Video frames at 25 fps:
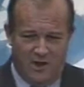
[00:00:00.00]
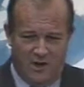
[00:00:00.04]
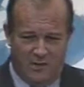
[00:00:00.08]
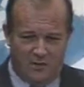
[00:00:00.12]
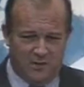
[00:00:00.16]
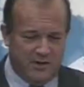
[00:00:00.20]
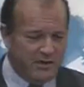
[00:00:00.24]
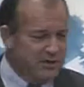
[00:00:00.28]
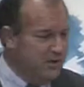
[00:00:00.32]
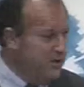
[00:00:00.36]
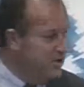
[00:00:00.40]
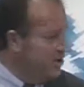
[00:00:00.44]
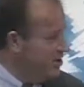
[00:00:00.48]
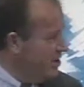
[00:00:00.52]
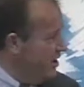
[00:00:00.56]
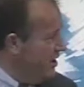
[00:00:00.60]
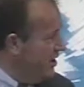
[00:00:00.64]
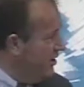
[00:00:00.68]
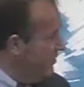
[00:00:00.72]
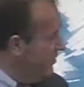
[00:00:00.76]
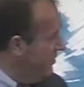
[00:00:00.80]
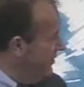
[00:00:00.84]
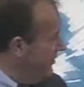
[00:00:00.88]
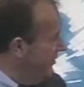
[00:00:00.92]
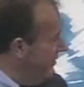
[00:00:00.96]
what is
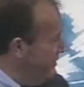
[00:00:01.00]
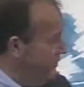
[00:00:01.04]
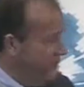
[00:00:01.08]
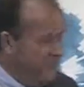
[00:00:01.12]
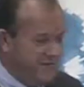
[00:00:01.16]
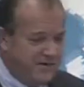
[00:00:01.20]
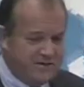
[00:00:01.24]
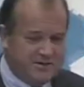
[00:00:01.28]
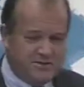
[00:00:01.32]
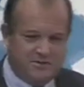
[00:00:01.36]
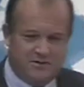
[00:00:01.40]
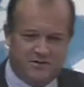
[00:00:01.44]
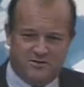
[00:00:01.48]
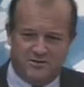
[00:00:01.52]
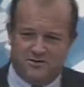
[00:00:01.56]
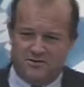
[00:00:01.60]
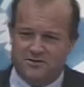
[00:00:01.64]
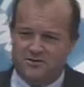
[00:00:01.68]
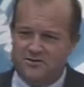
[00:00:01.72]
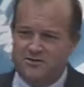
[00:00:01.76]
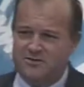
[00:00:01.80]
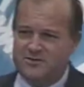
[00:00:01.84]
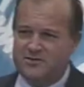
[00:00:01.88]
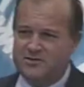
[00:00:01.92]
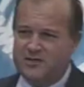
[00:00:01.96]
shared with the
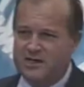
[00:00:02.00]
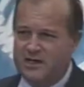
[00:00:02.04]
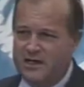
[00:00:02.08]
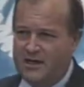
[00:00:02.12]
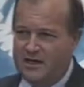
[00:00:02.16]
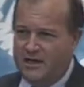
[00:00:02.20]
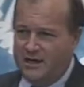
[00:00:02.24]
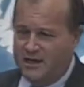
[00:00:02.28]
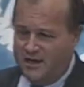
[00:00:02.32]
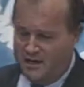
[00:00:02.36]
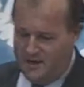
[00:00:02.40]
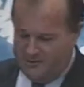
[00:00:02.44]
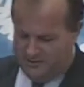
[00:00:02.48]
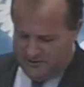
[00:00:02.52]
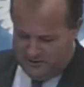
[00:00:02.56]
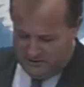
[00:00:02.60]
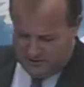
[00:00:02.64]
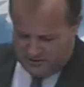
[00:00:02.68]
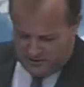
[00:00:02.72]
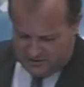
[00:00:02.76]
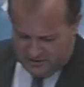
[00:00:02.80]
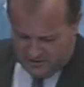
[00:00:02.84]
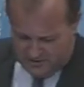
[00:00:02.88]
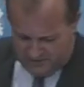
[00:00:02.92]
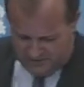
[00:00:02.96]
infrastructures and what is
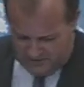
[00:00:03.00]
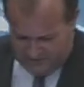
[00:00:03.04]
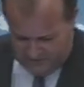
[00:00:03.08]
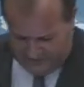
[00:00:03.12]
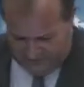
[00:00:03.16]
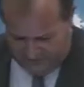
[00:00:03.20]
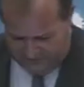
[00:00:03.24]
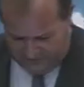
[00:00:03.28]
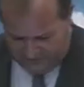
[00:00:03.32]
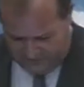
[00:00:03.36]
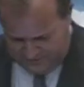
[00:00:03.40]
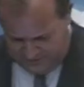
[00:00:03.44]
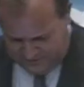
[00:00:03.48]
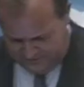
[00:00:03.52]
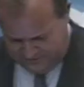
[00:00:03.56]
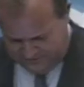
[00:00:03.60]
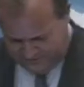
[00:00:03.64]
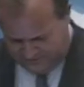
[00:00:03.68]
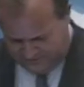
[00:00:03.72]
shared with others.